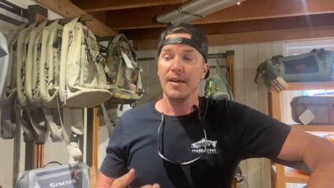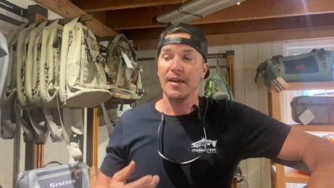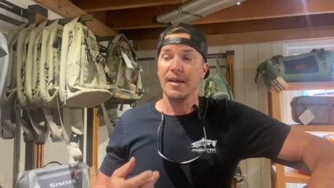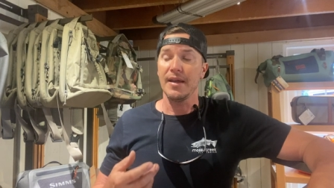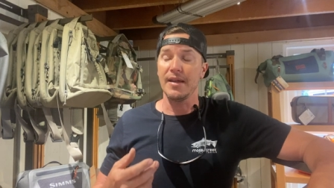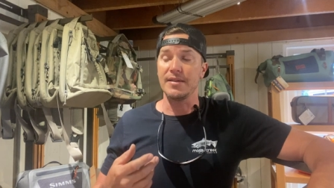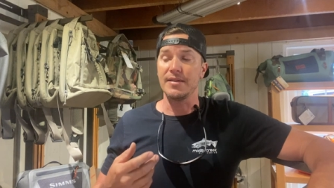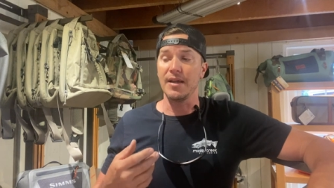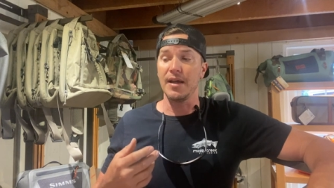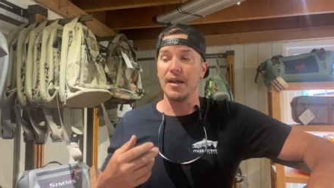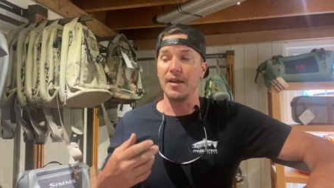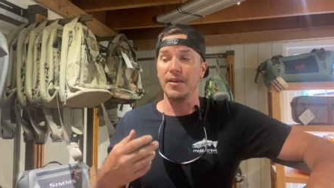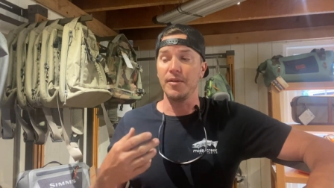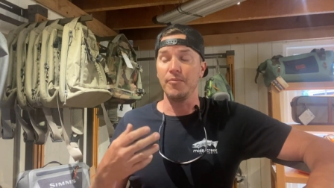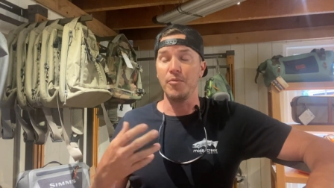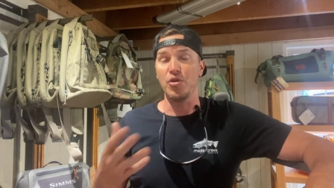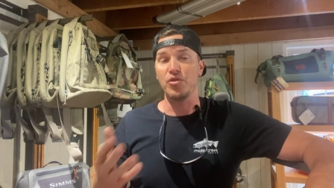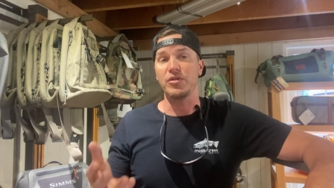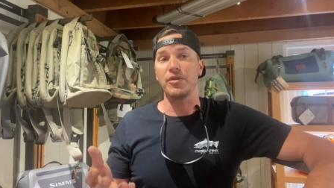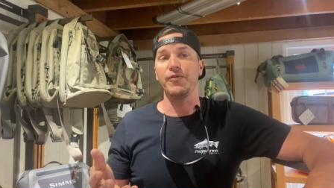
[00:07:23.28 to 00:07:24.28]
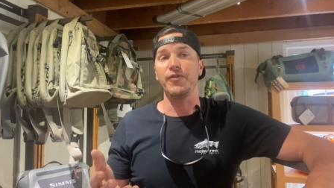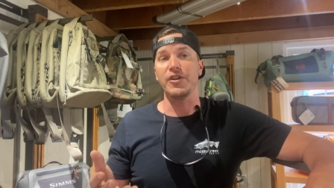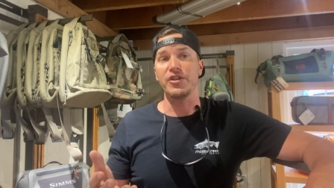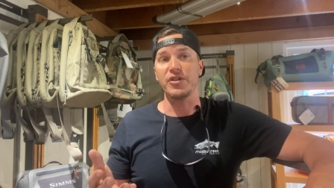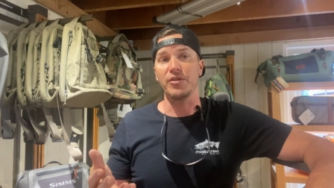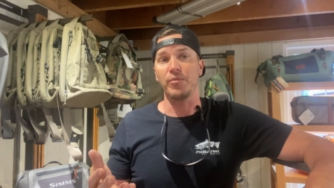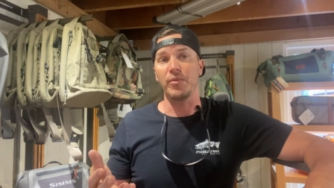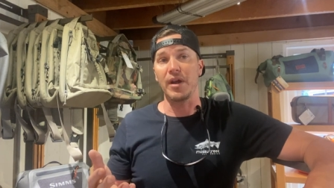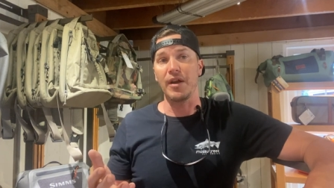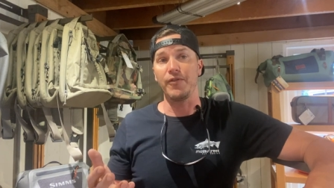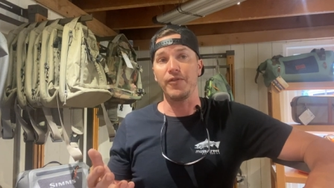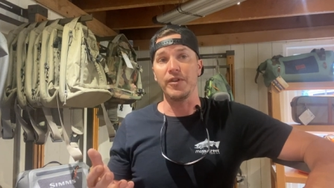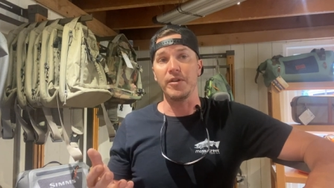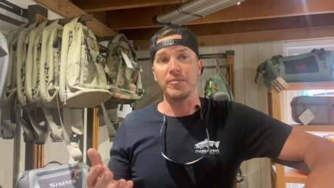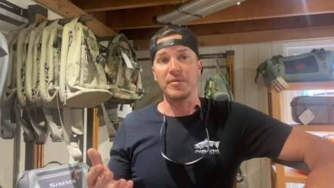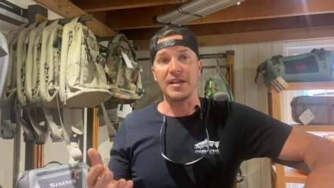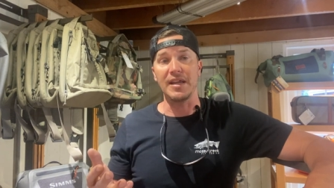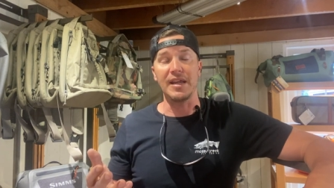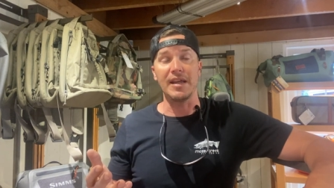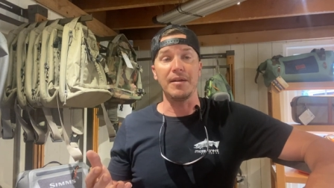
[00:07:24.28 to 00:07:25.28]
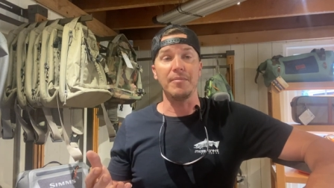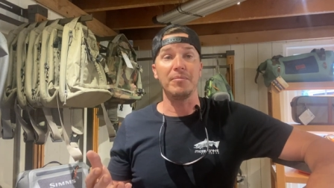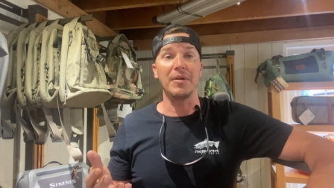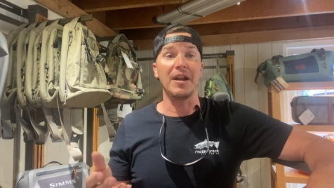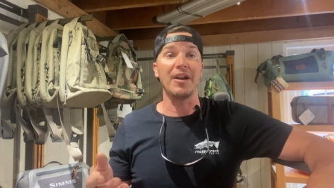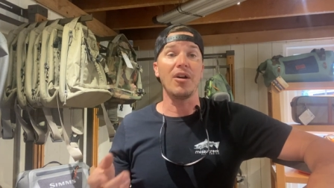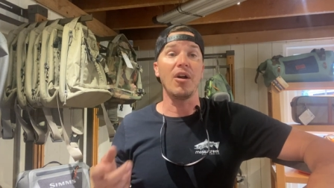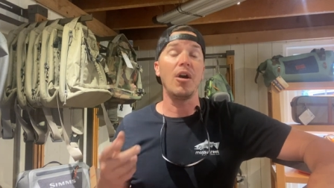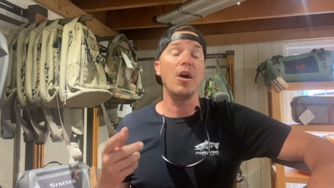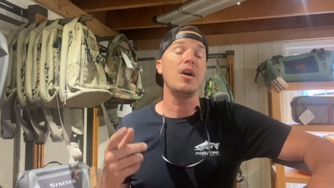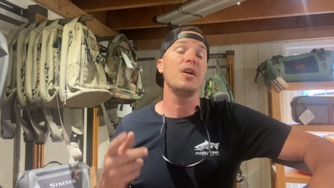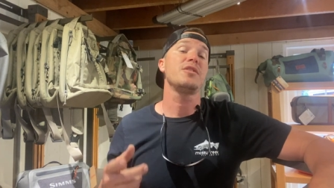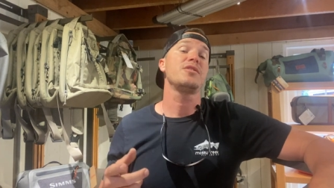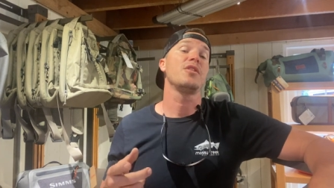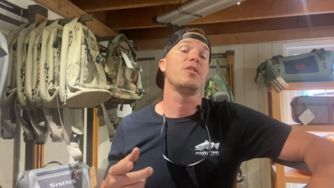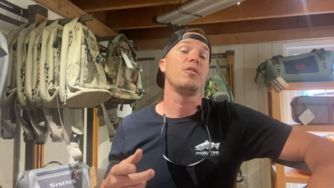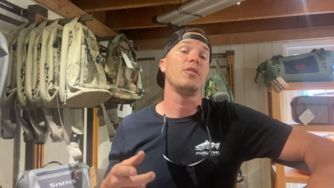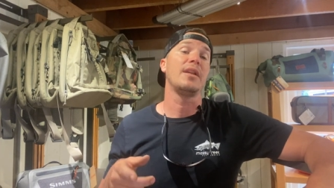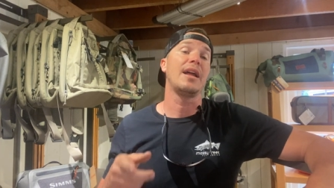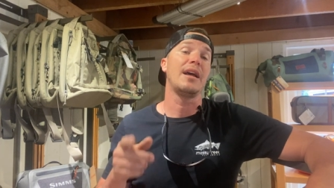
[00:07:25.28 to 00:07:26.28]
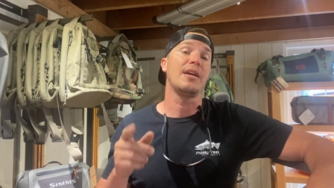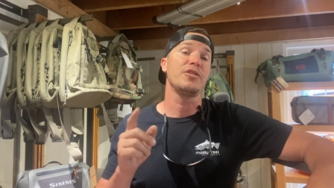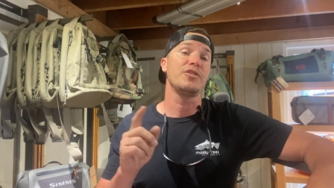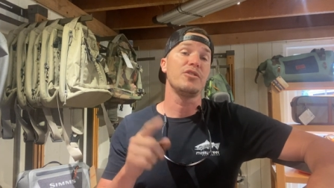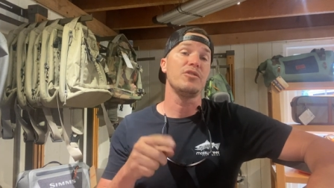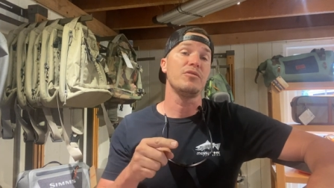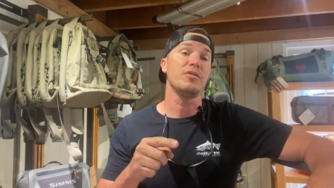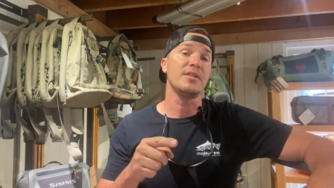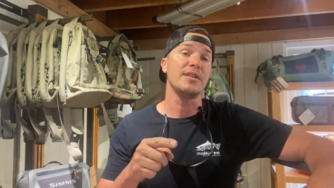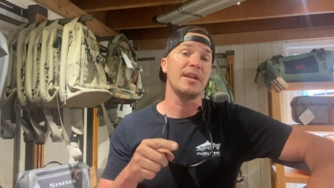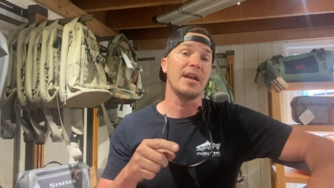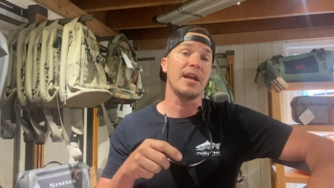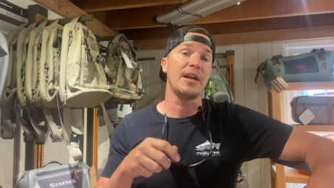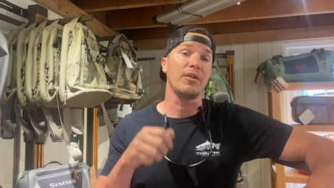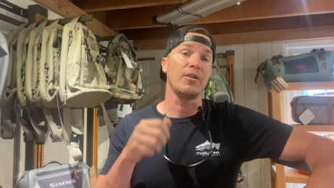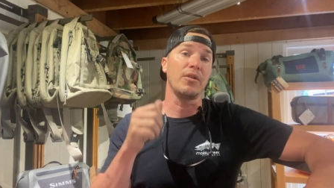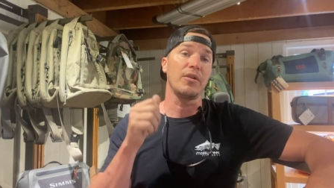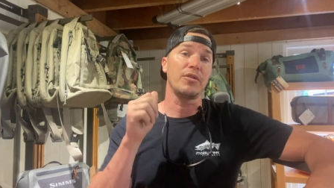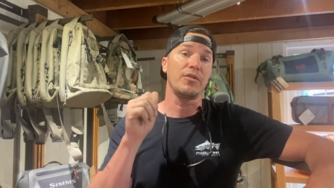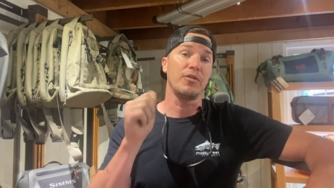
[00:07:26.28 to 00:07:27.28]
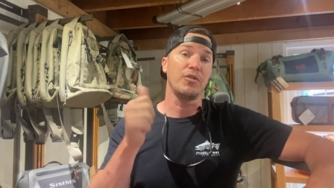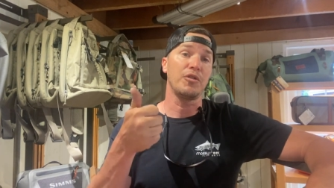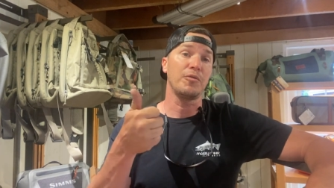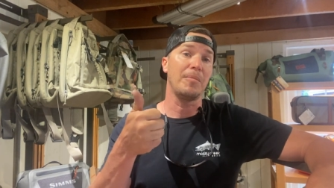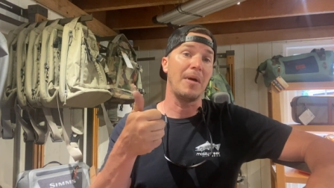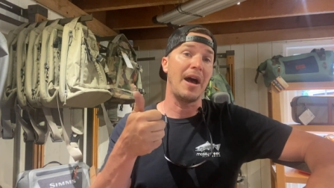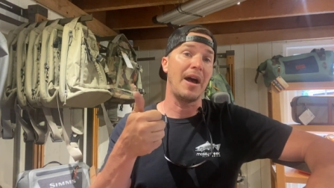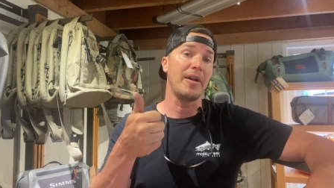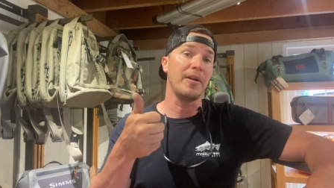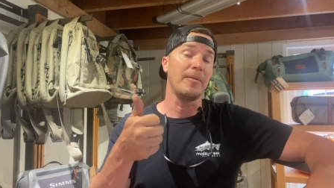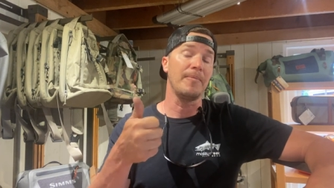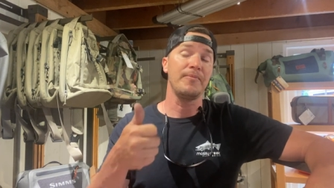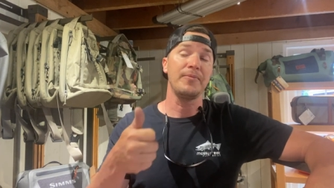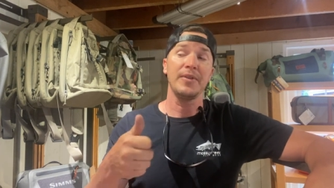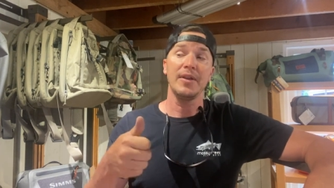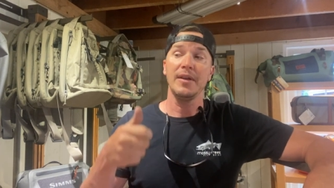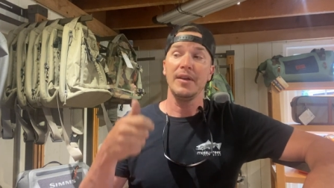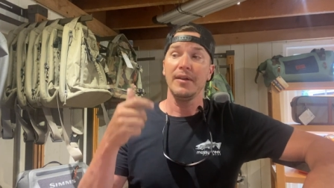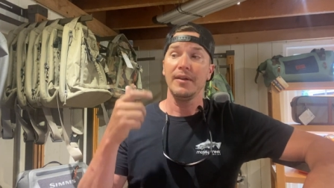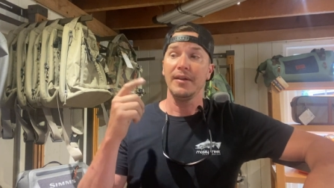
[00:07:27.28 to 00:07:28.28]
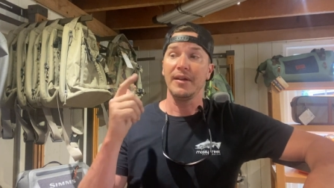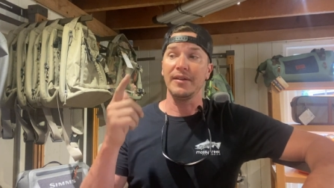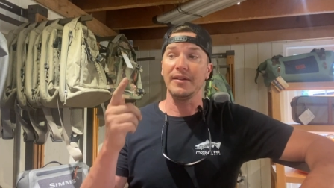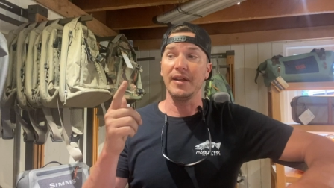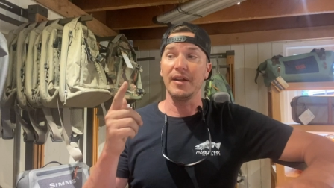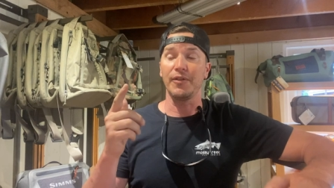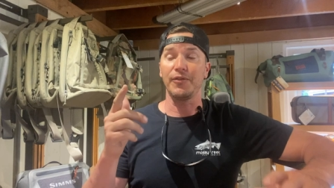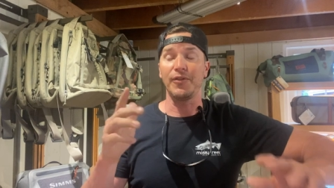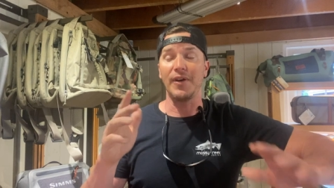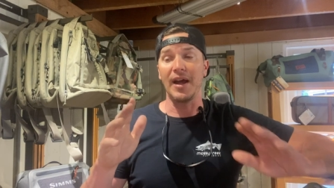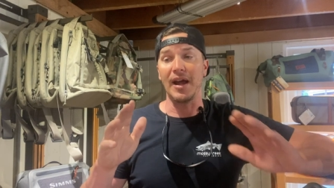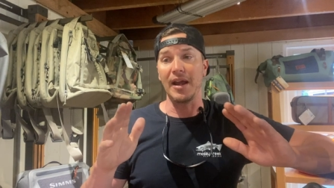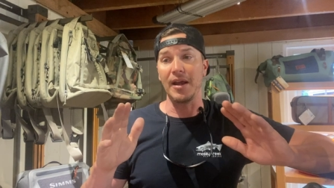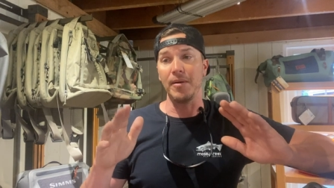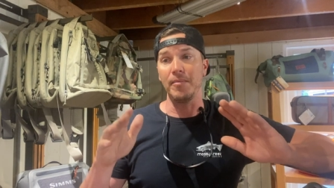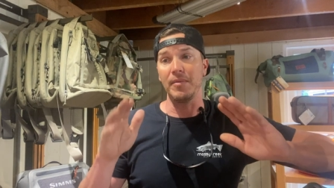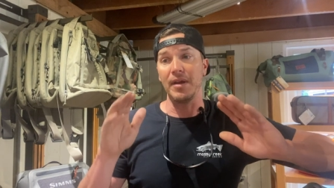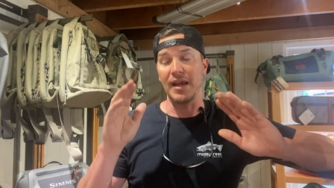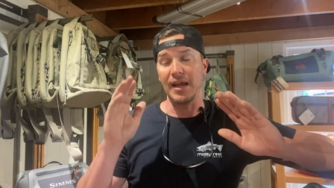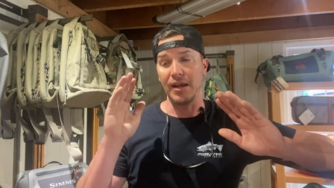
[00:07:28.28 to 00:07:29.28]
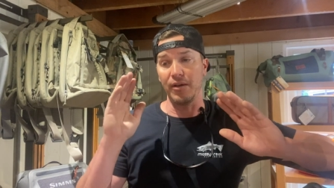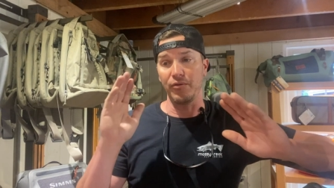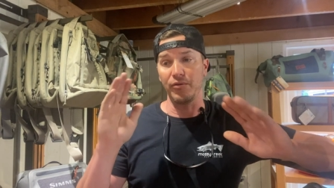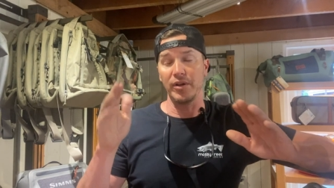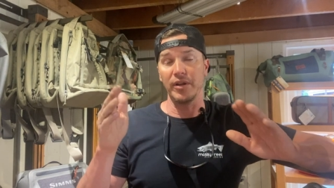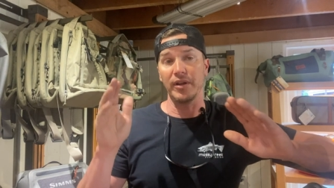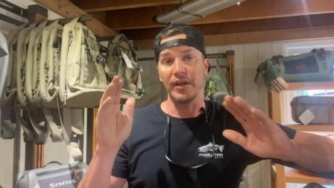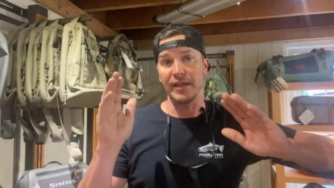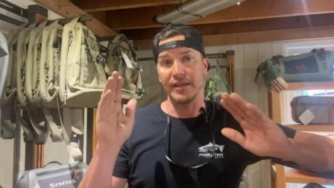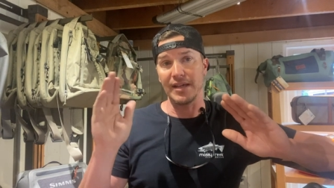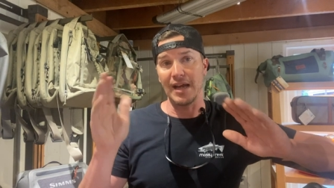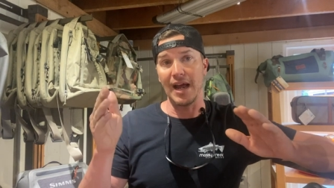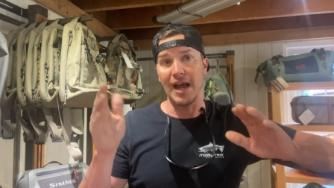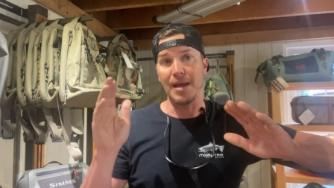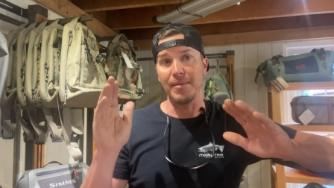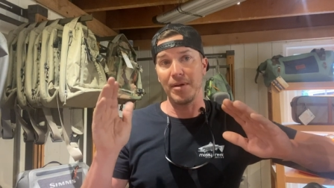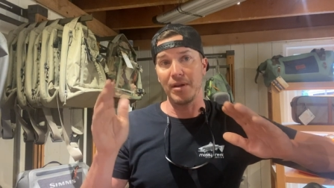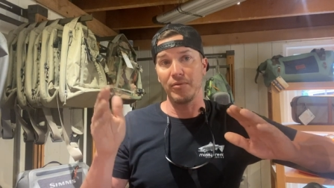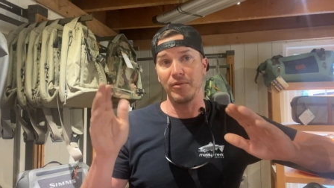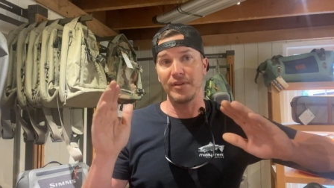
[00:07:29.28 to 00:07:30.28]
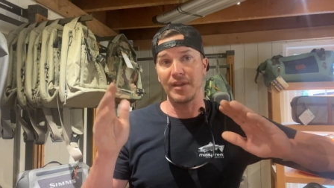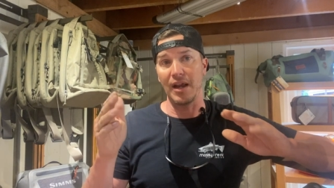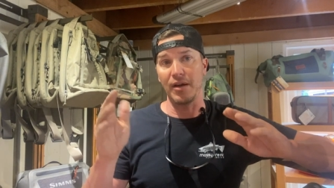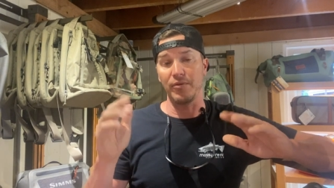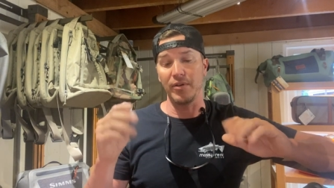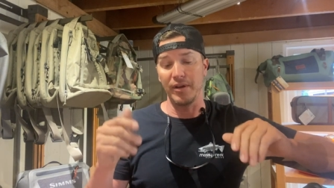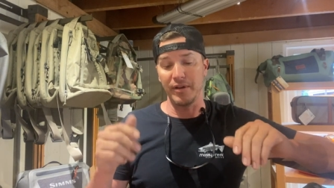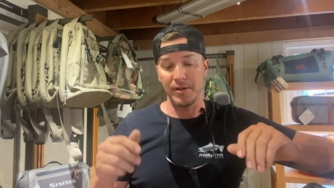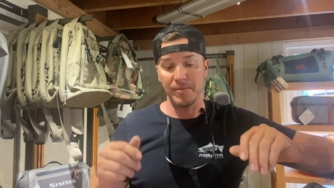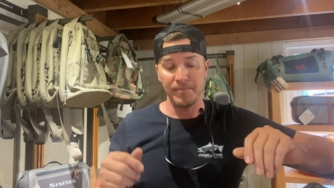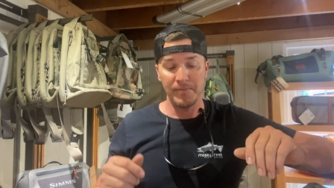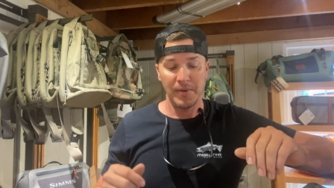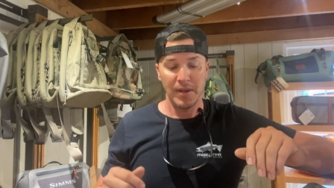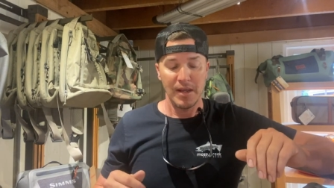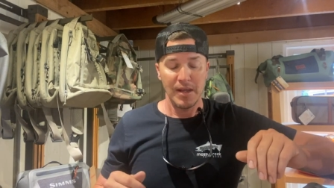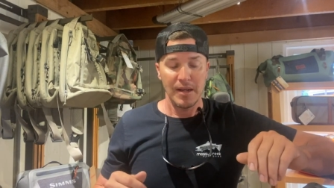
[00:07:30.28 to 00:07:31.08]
It's uh, the most efficient way for them to eat, but it also allows you as the angler to spot them, identify them, and really time it with that rhythm.